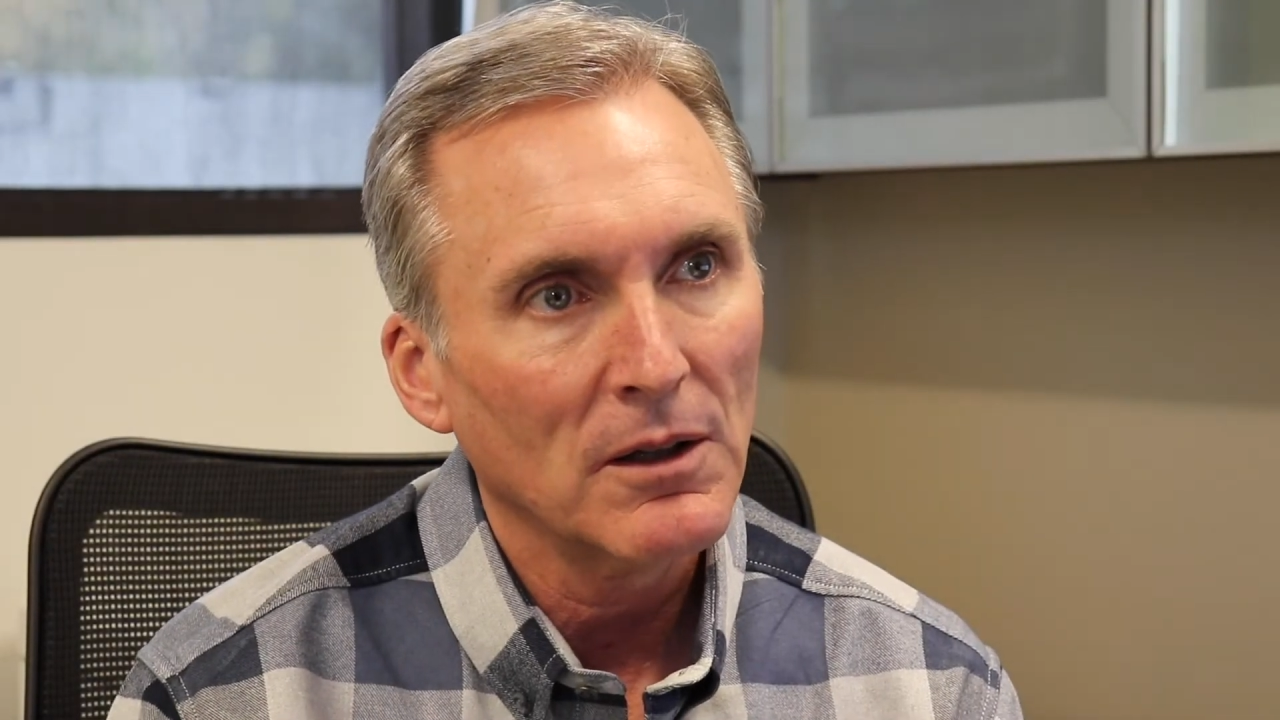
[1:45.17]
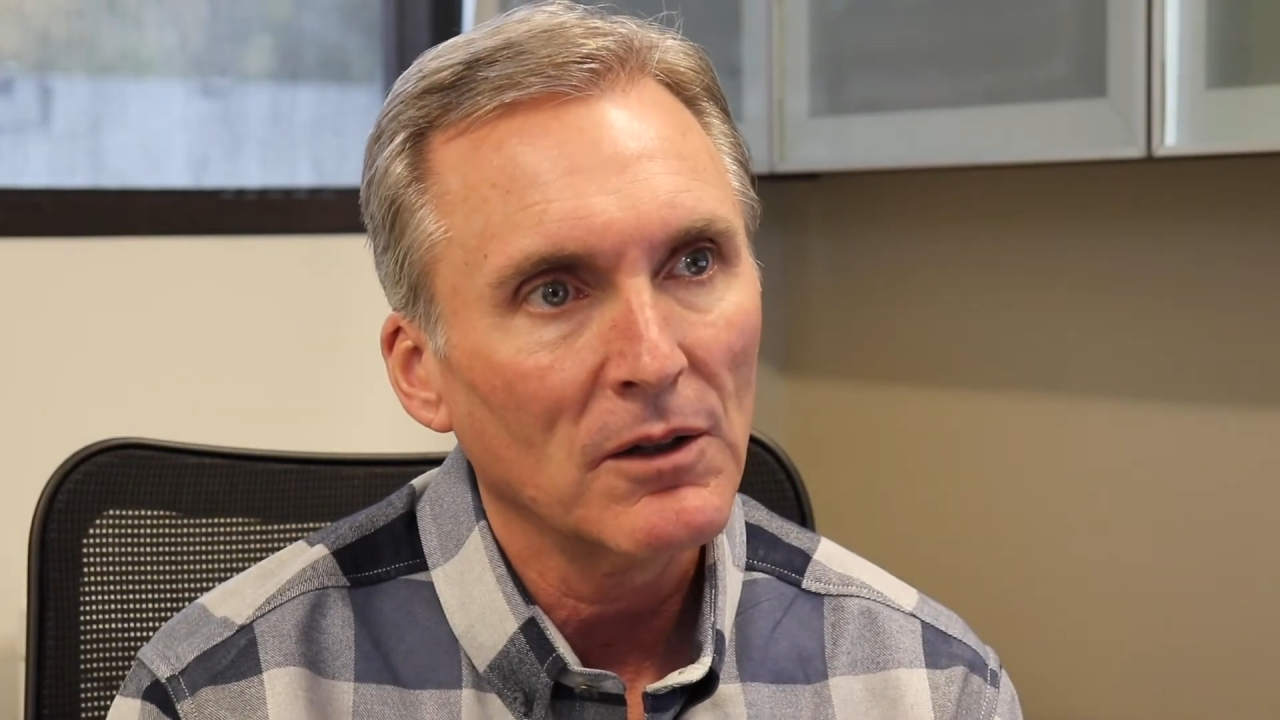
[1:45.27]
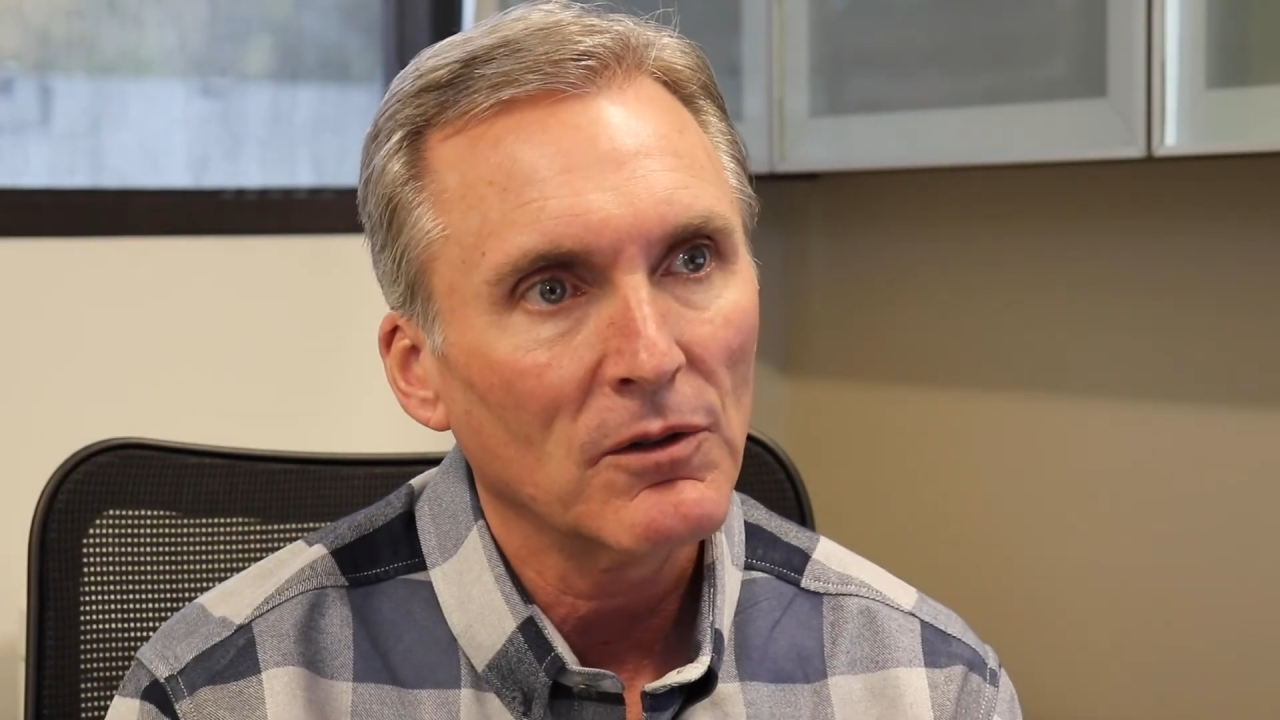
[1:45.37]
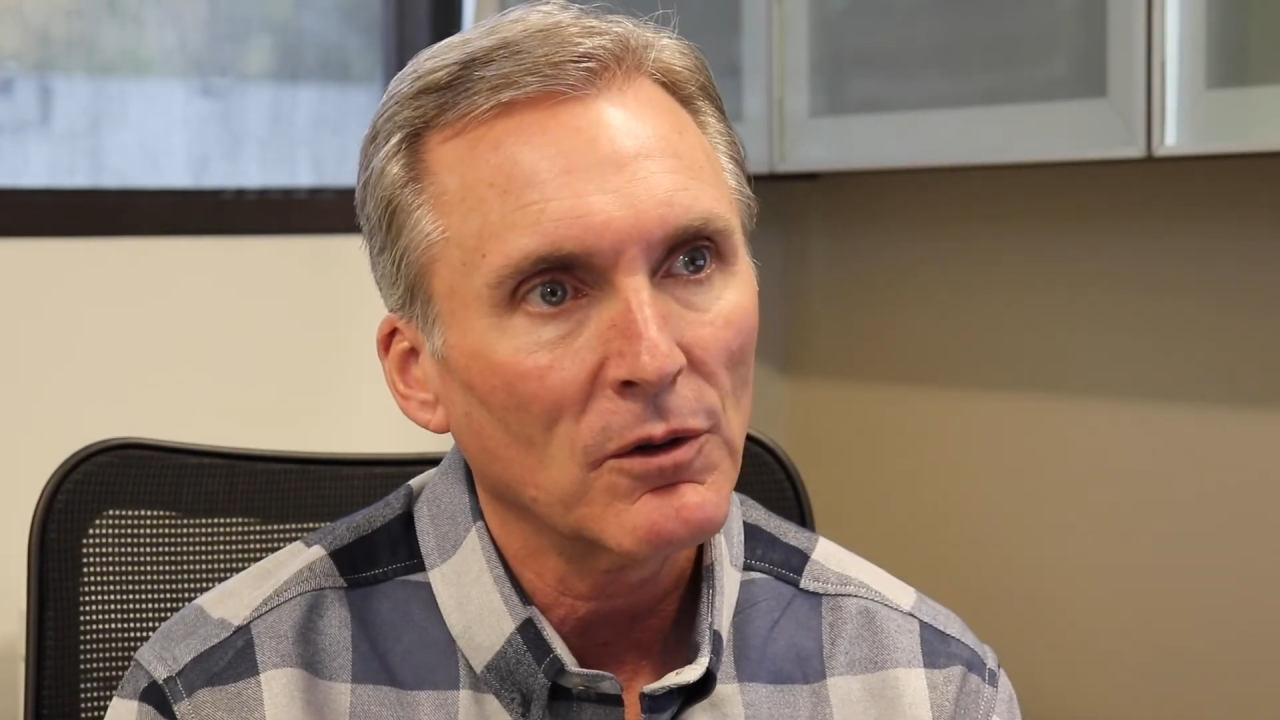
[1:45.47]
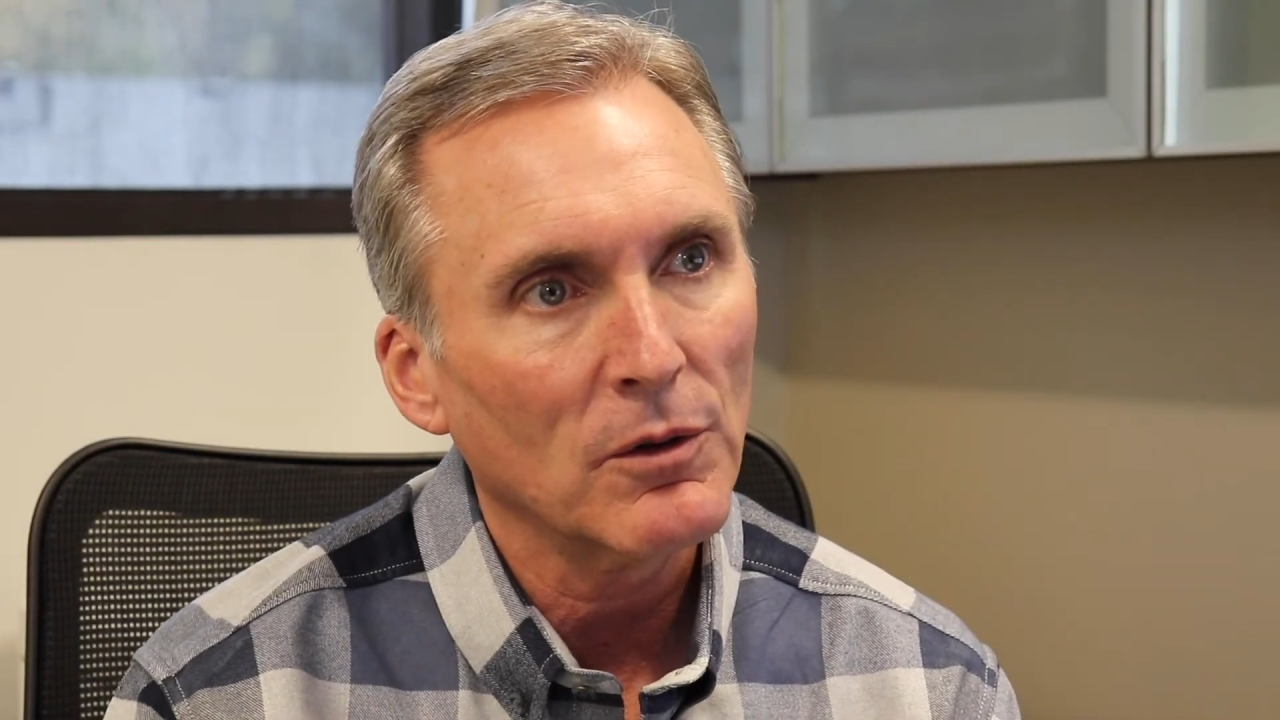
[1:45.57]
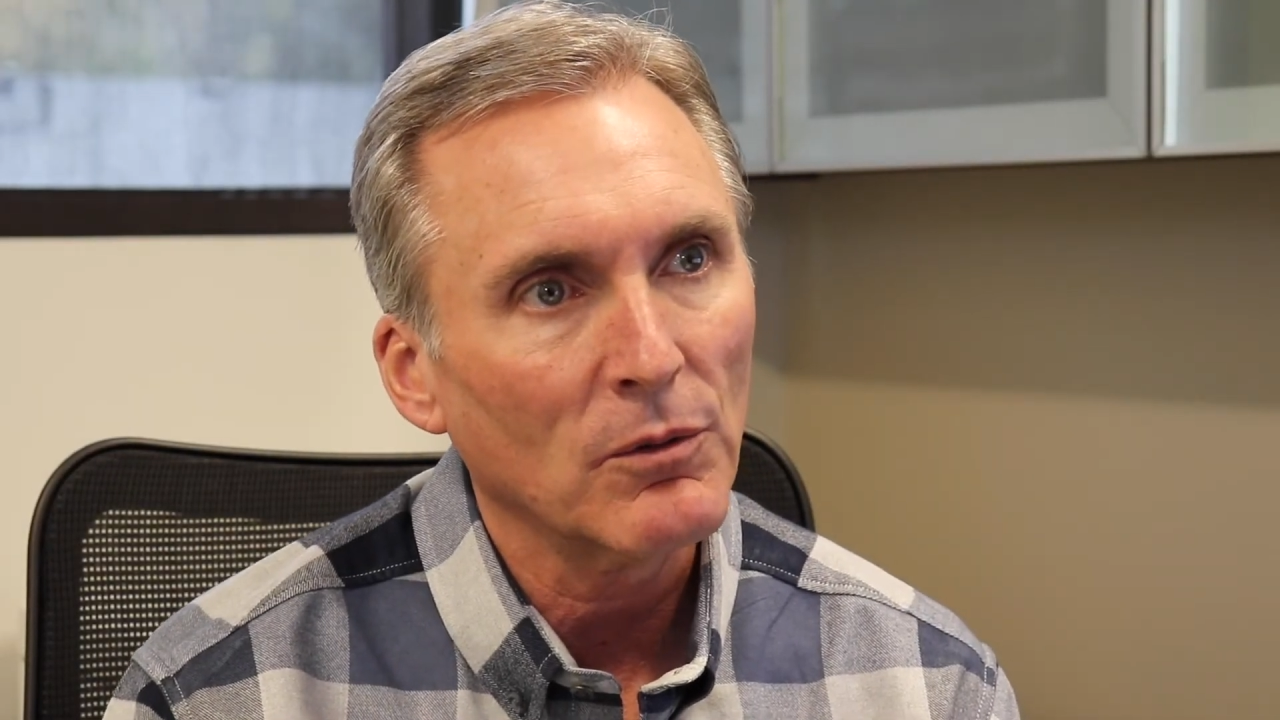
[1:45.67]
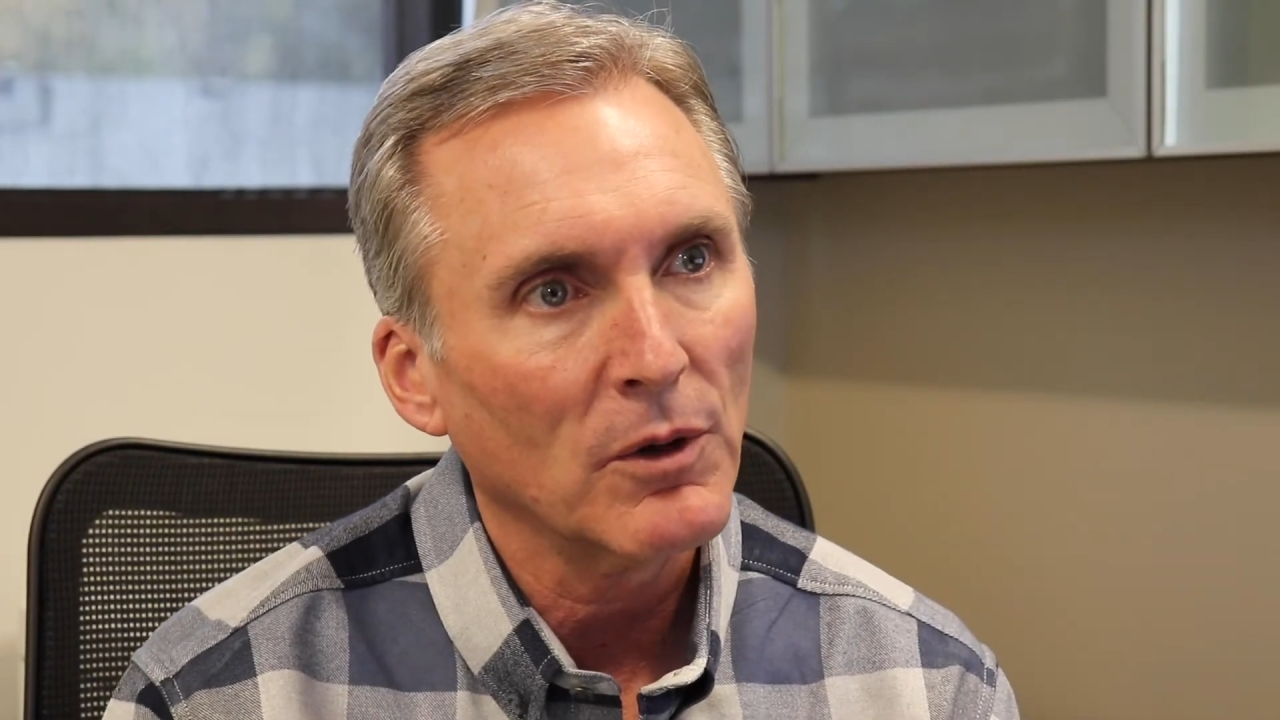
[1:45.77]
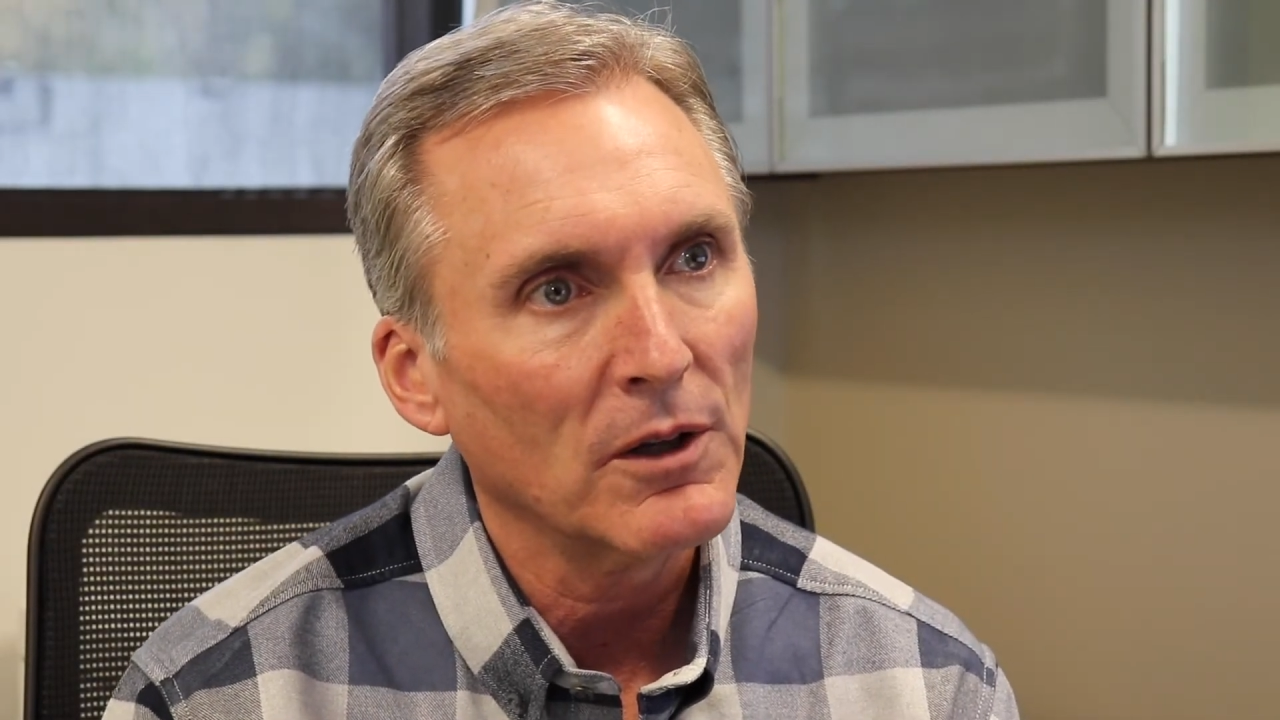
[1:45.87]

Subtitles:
in certain